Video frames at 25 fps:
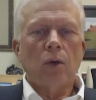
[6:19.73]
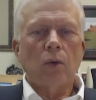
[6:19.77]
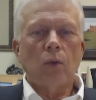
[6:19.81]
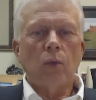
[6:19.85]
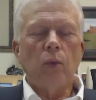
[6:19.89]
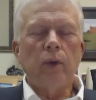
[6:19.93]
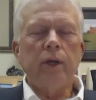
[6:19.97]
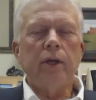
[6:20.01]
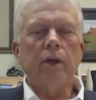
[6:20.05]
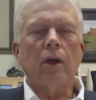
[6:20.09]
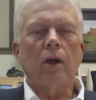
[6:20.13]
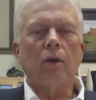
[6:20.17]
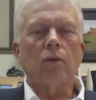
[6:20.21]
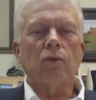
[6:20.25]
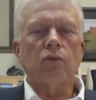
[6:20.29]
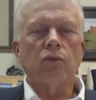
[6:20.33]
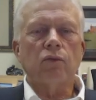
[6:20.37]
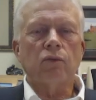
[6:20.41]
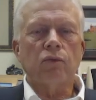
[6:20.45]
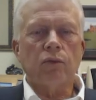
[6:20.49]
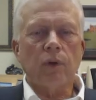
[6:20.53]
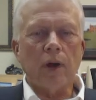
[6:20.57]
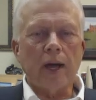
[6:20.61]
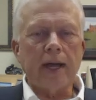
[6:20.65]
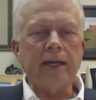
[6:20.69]
we are
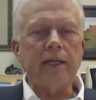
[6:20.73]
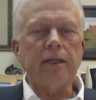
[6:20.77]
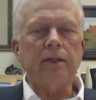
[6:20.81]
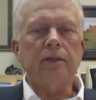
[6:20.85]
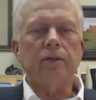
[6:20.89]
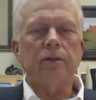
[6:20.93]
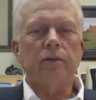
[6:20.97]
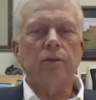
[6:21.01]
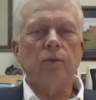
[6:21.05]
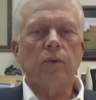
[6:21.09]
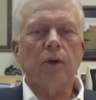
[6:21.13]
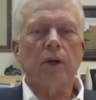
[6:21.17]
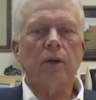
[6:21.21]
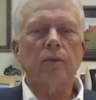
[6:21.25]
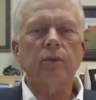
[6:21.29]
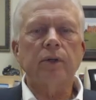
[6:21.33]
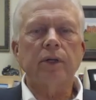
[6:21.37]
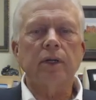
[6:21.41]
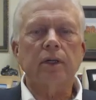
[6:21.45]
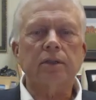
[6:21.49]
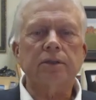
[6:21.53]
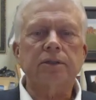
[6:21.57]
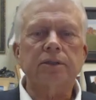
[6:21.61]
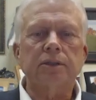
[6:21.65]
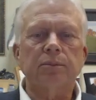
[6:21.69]
right where we
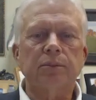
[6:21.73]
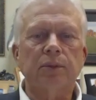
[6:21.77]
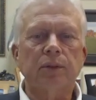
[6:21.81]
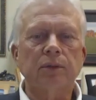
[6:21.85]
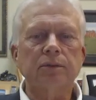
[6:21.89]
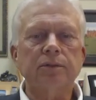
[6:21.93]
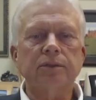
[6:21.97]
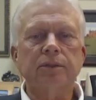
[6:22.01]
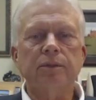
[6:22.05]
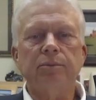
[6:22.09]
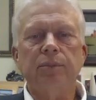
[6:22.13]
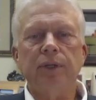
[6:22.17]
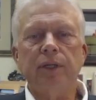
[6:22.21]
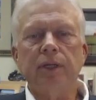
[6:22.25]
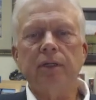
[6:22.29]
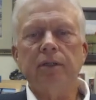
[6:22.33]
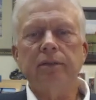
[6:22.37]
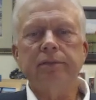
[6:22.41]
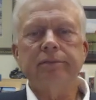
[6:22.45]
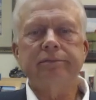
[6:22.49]
are supposed to be.